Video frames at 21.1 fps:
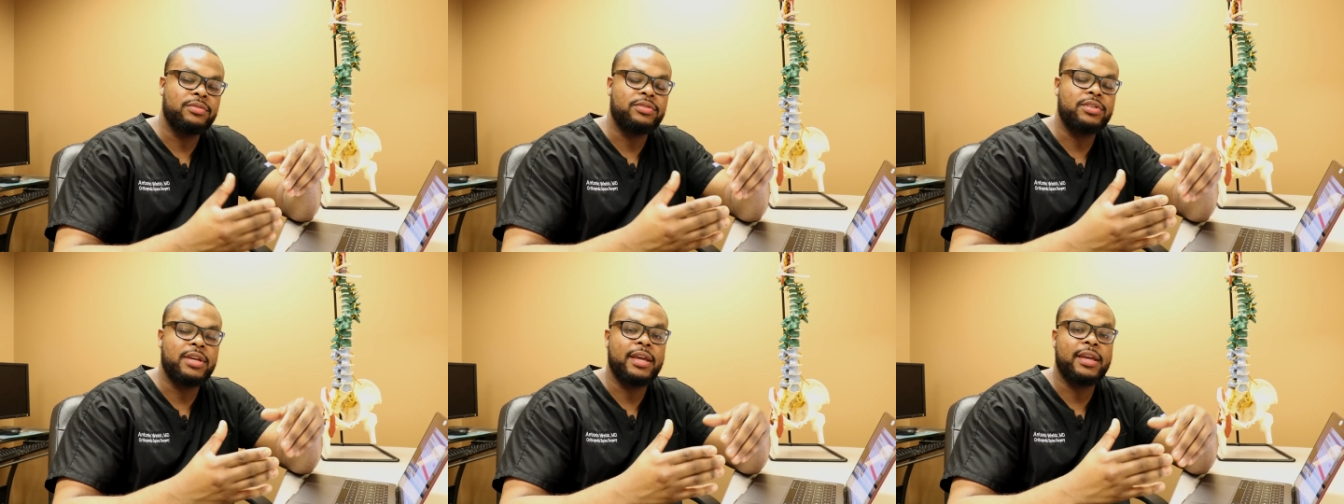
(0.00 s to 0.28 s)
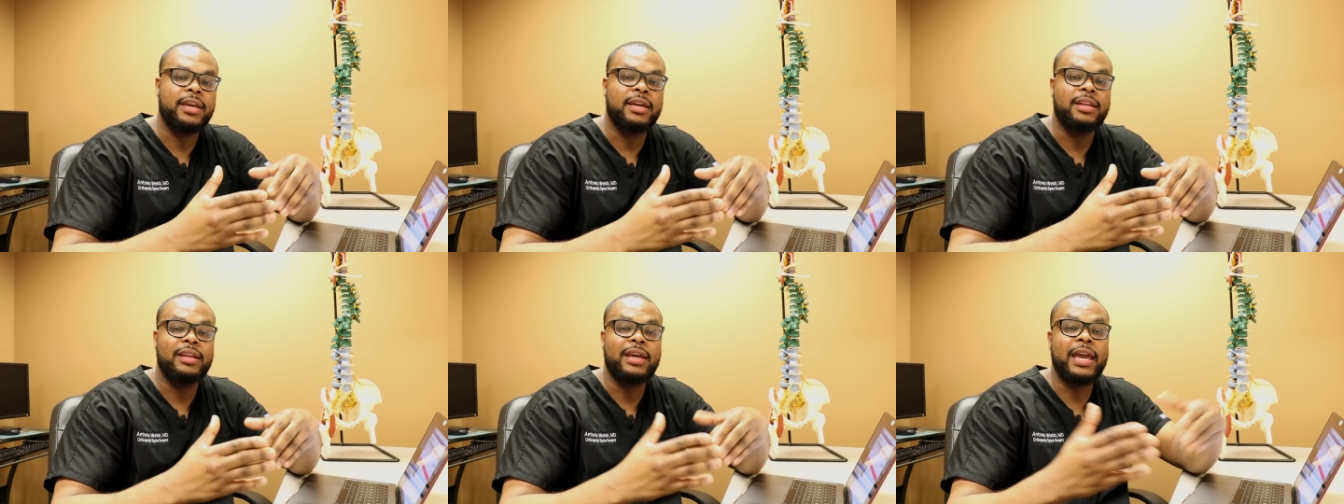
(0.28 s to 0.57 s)
you
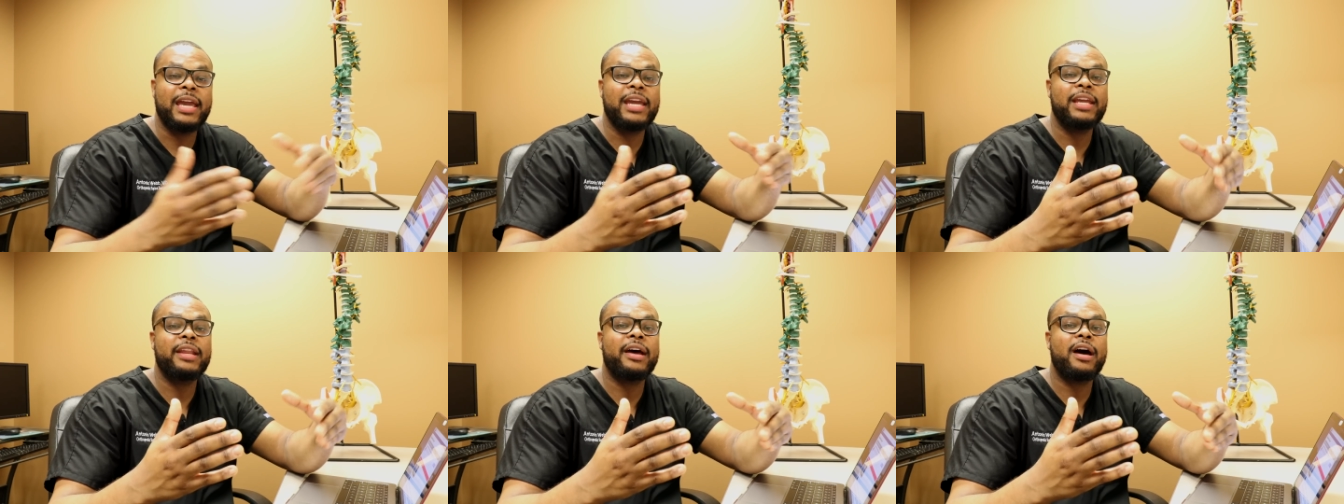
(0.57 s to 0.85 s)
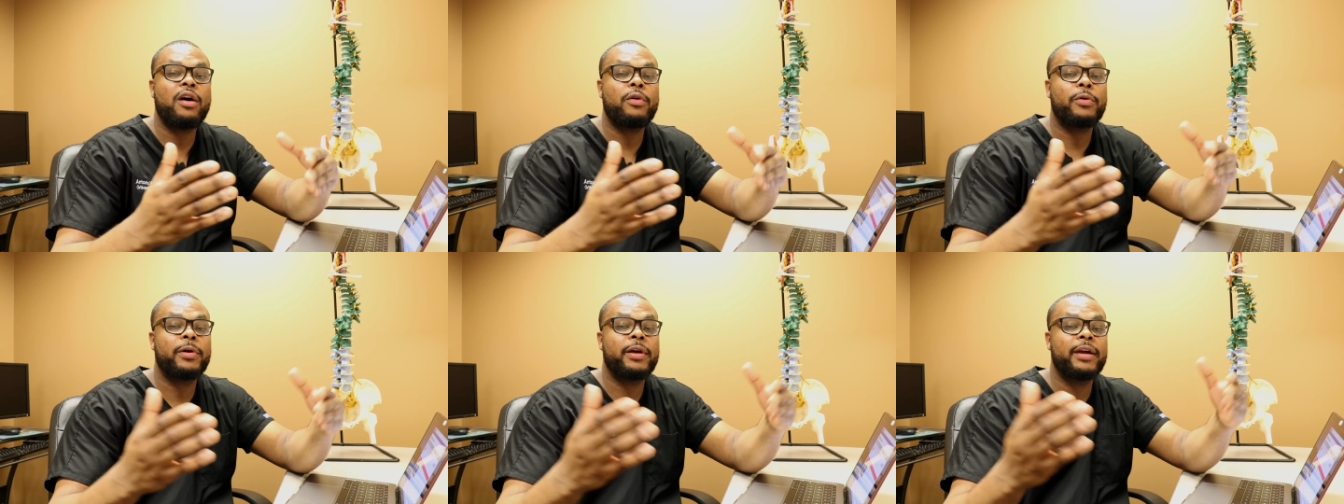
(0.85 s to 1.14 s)
take an eight
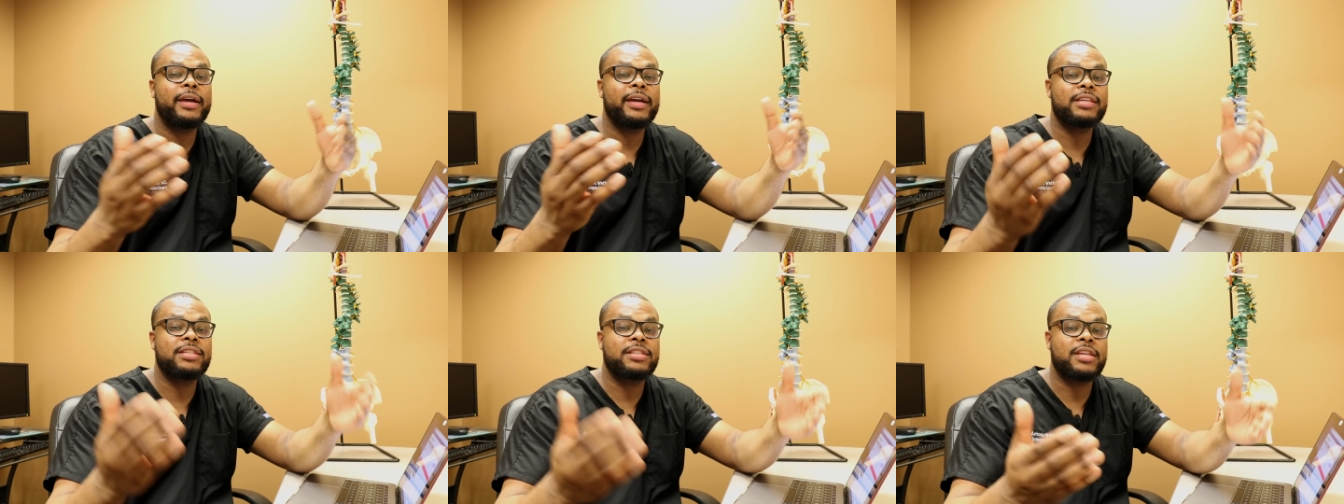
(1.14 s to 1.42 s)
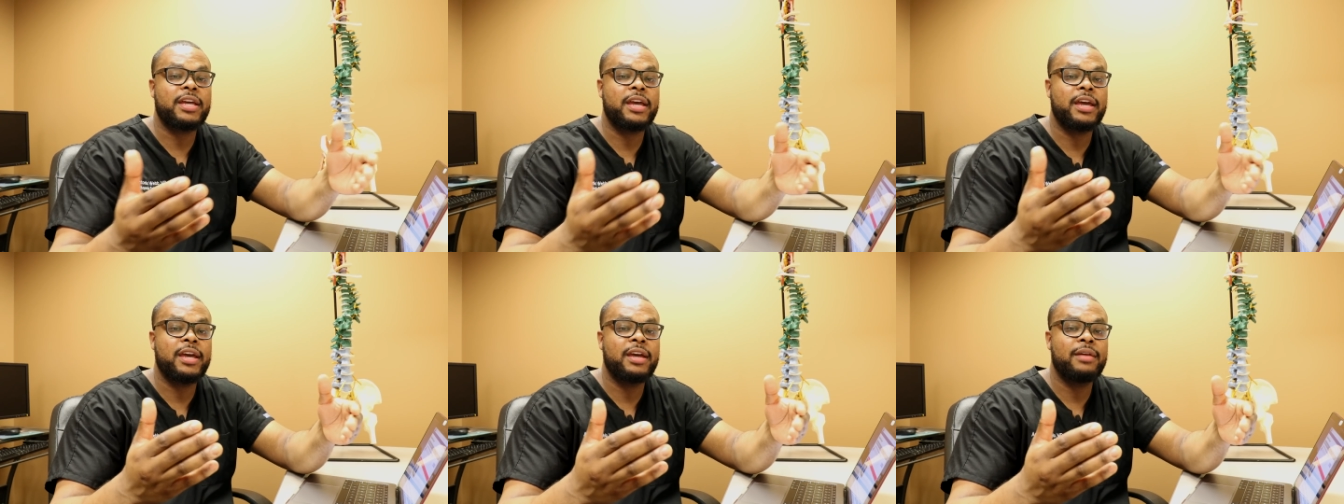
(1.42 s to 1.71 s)
hour
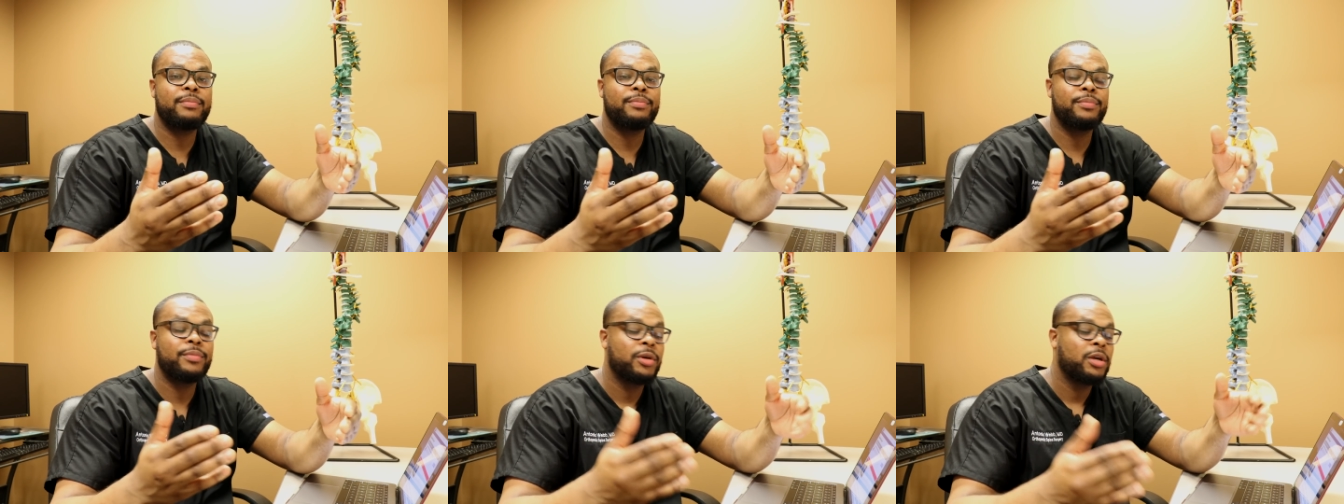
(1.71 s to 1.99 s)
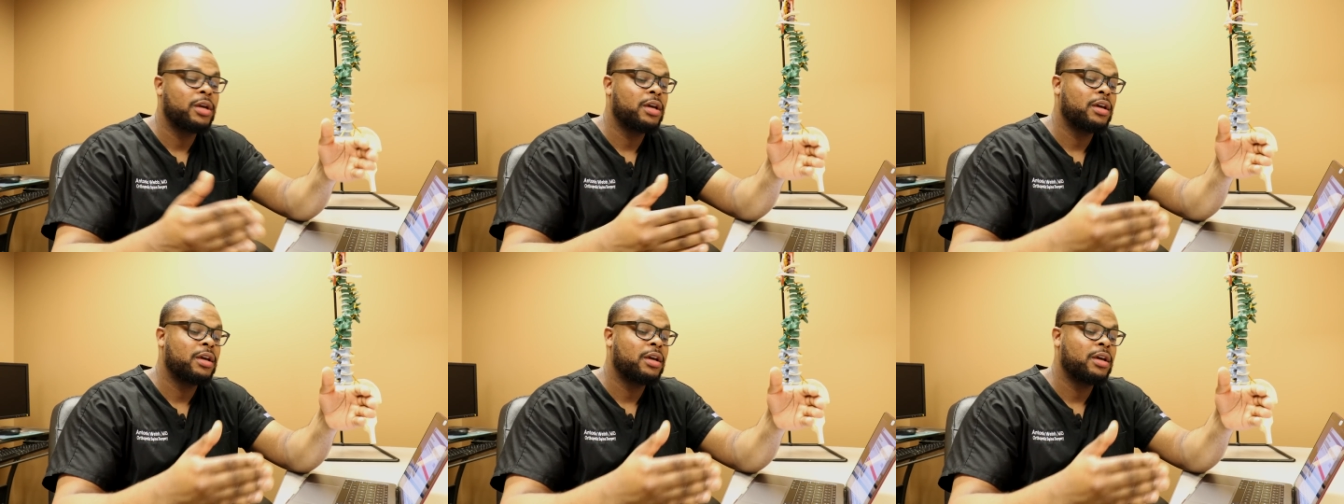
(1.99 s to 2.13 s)
exam.